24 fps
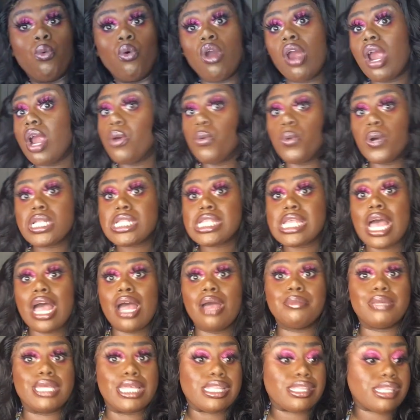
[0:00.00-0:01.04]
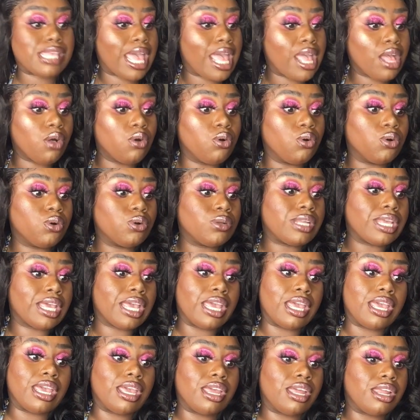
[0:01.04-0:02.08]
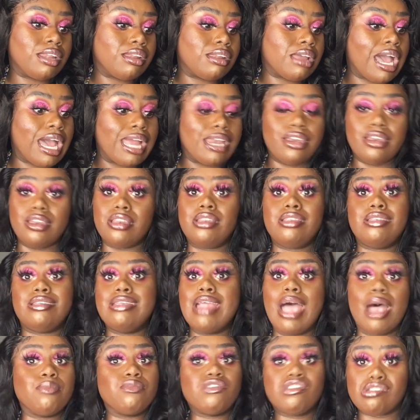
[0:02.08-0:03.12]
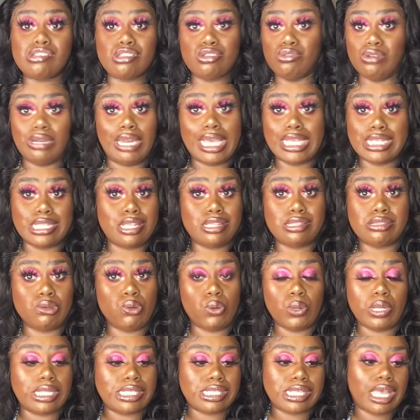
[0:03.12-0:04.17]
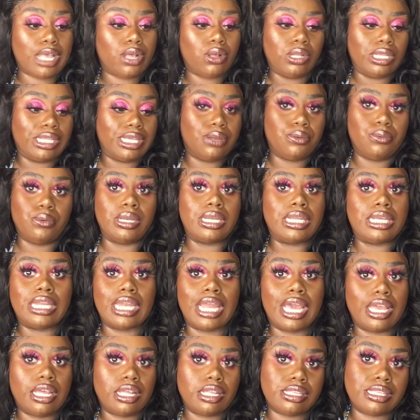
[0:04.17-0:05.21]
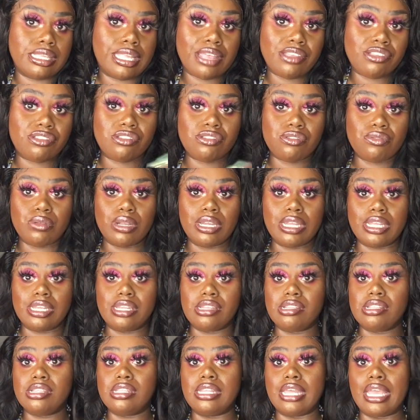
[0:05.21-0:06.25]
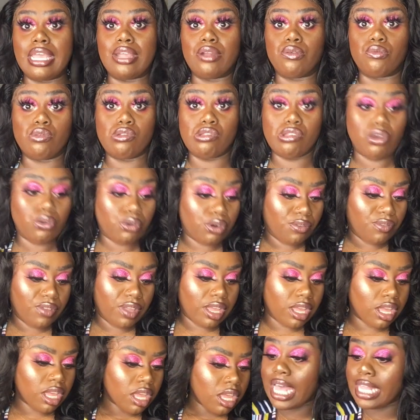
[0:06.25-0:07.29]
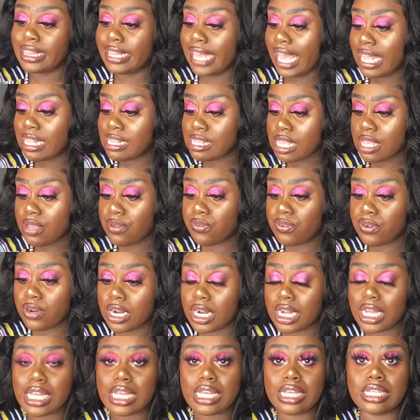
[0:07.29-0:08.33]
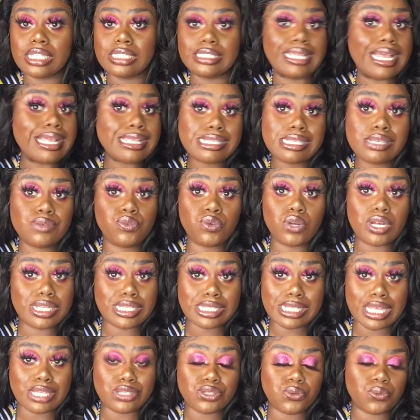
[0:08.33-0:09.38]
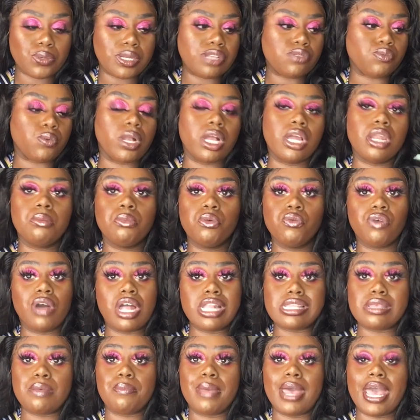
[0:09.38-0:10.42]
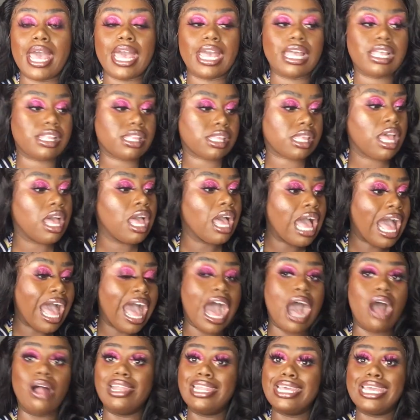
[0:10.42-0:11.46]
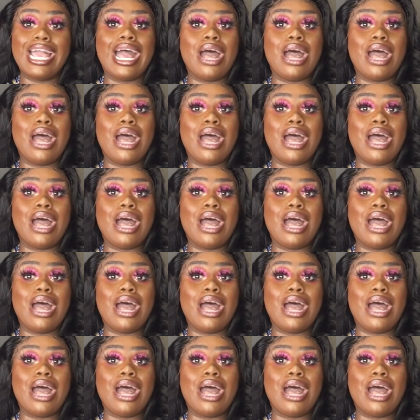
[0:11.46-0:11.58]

wore it one time, it tangled, and I'm just too lazy to untangle it, really. Like, that's just really the end result of it. That's it for accessories. We're gonna move on to bags. I only